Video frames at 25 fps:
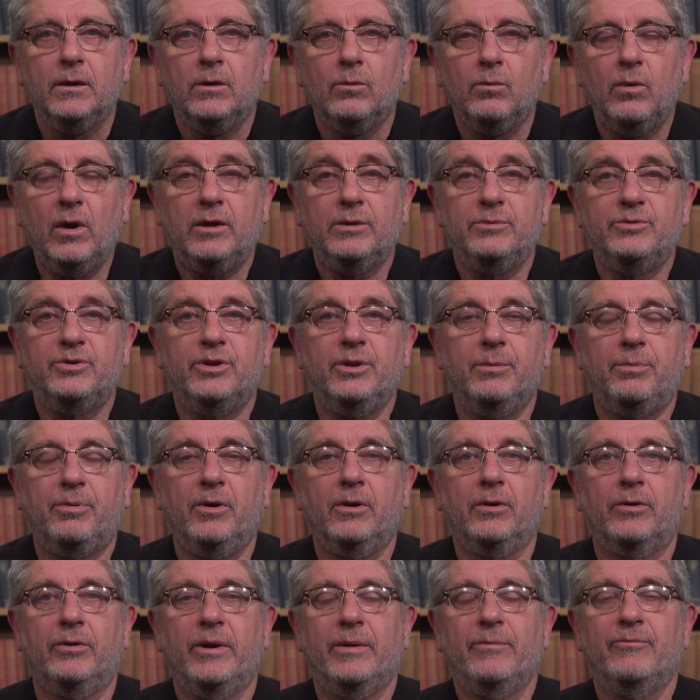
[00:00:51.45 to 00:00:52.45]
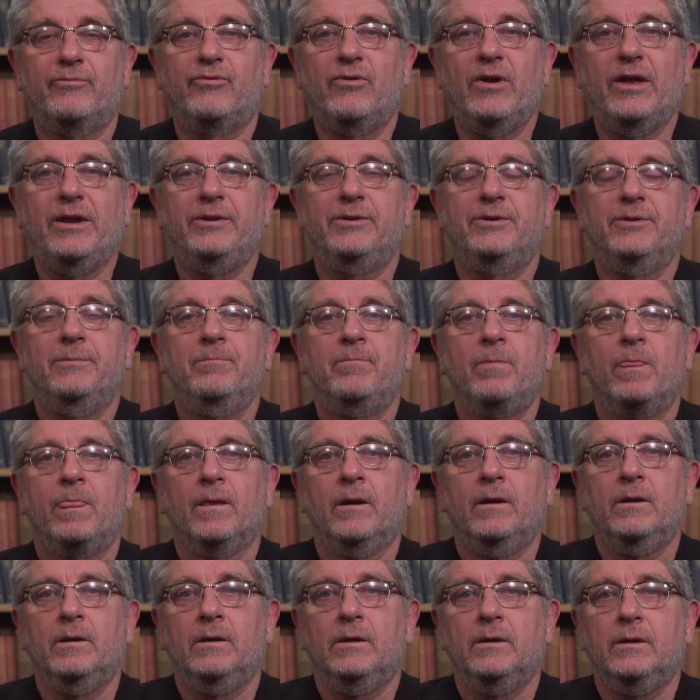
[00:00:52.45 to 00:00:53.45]
Welcome to the program, friend.
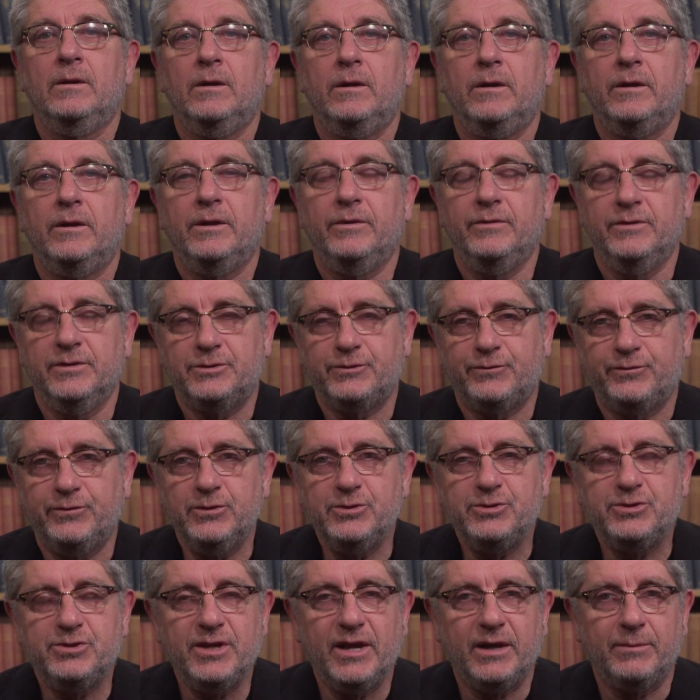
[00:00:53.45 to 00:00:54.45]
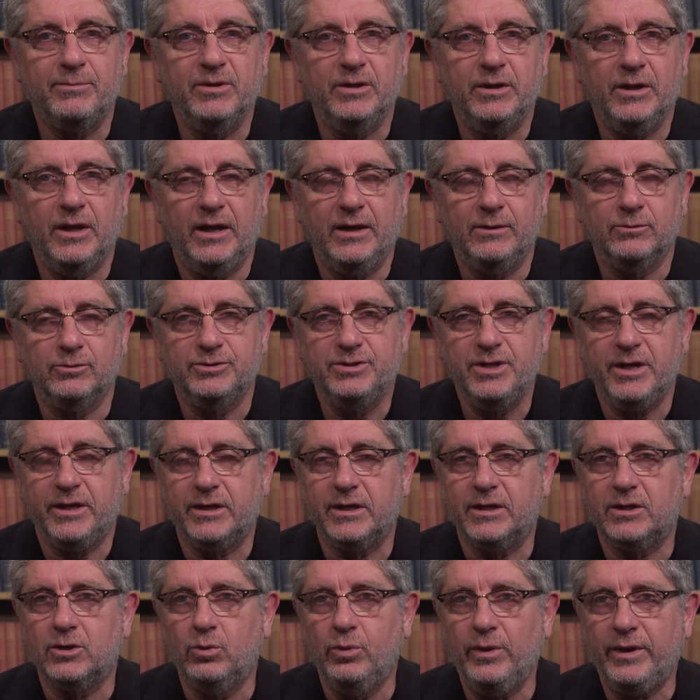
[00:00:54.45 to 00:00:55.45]
In this first segment, I will
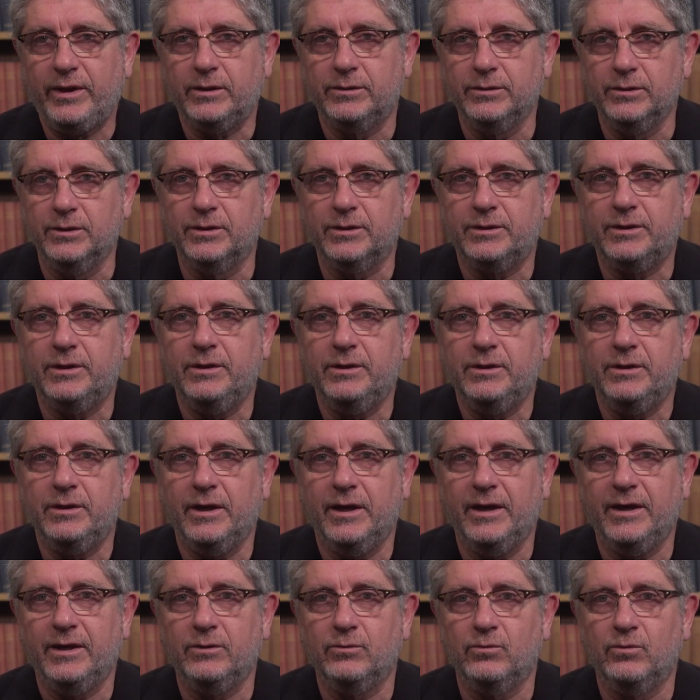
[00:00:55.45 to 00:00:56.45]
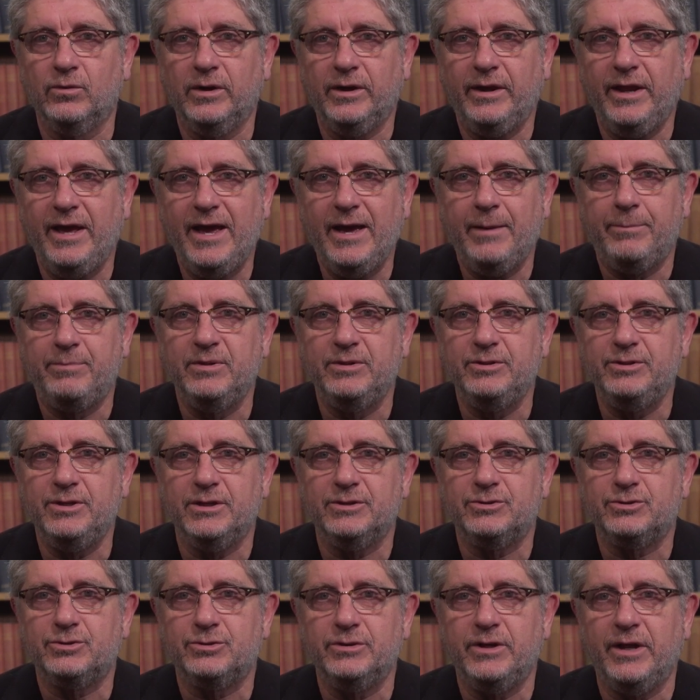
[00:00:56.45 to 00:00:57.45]
take a quick look at what happened
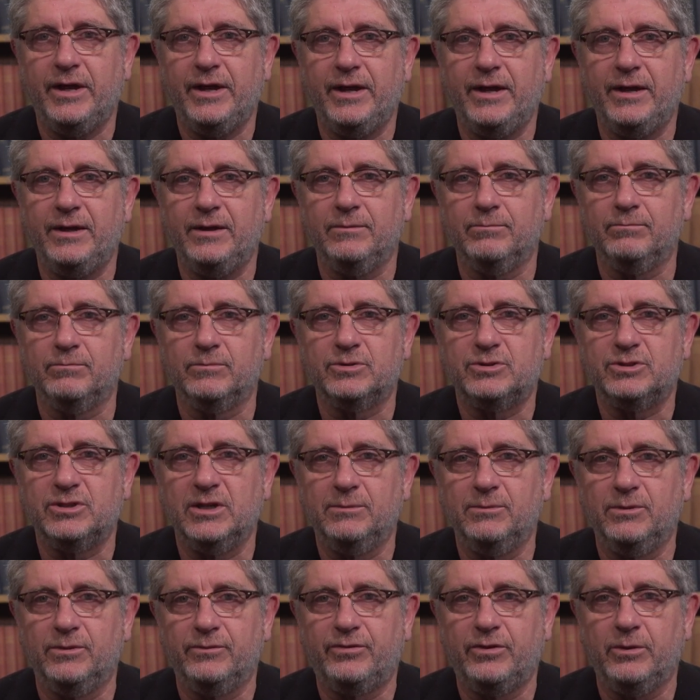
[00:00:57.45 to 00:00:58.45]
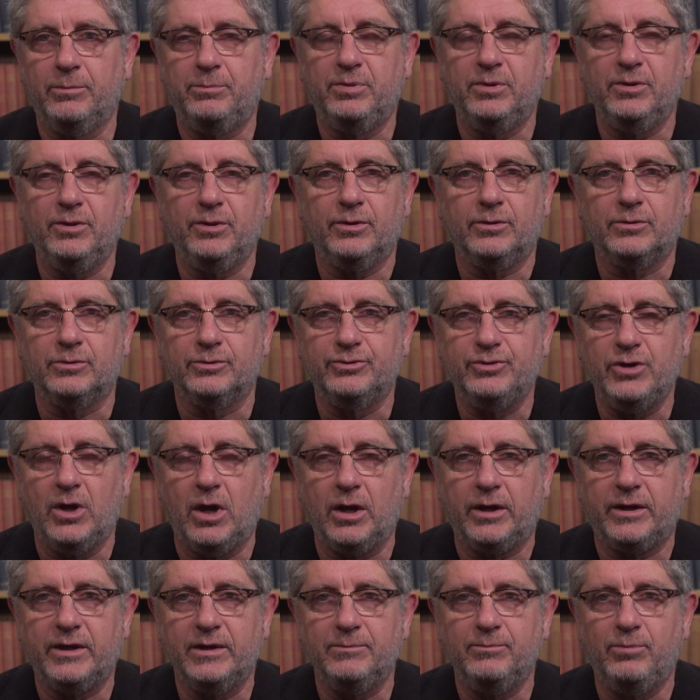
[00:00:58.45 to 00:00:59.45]
yesterday, some of the political
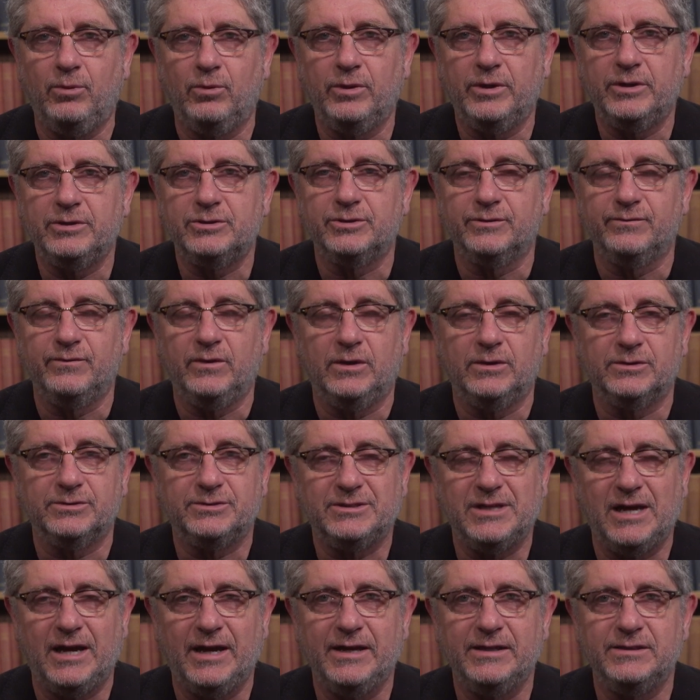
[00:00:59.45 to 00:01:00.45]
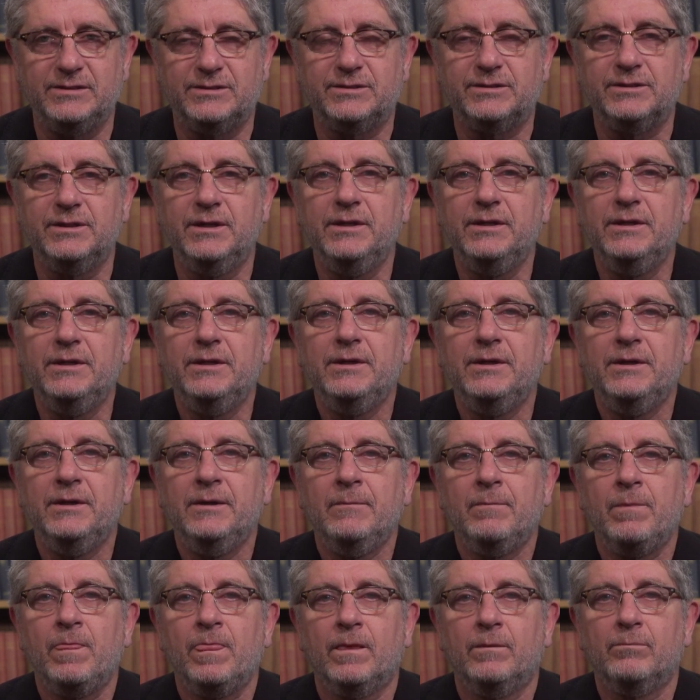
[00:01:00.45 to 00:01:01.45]
talking points of all sides.
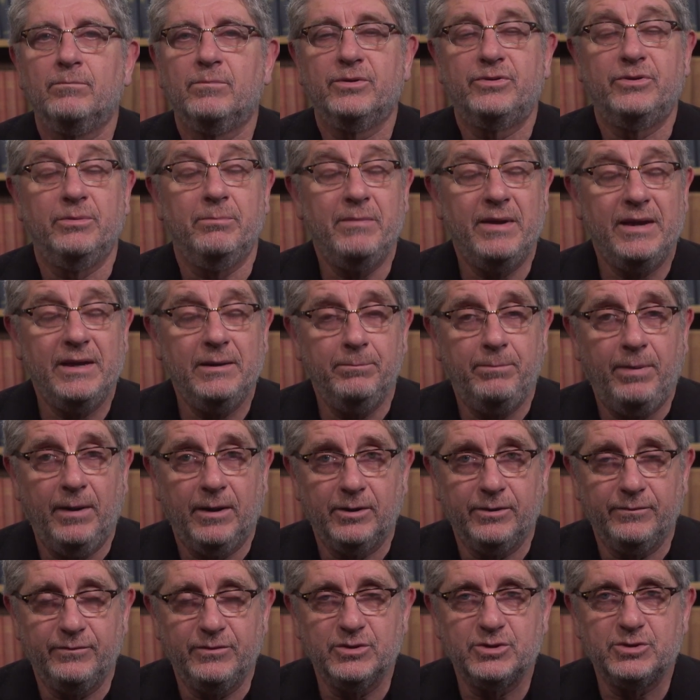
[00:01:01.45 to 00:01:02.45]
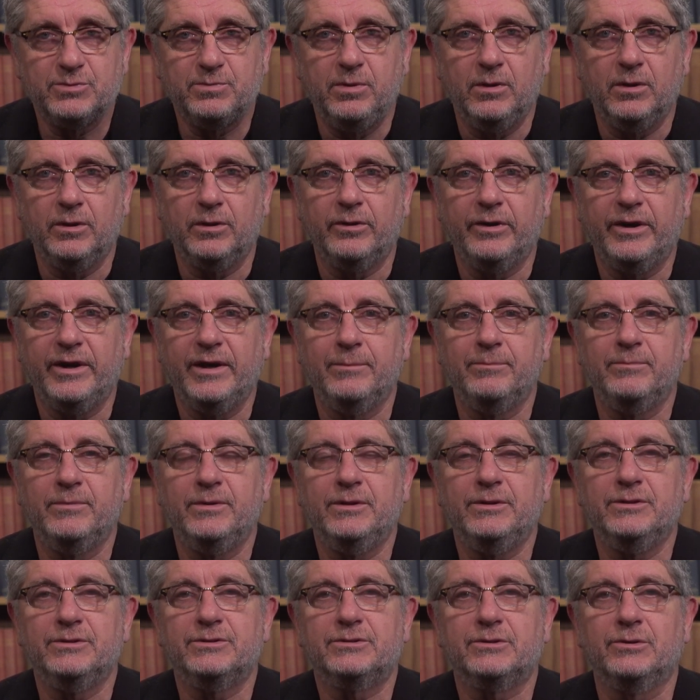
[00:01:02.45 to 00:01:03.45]
But the main part of this program
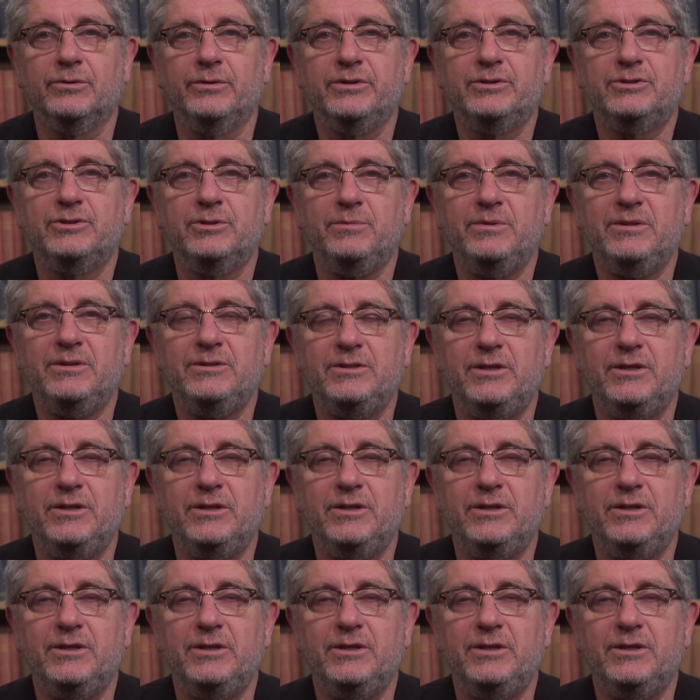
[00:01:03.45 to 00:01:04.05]
is going to be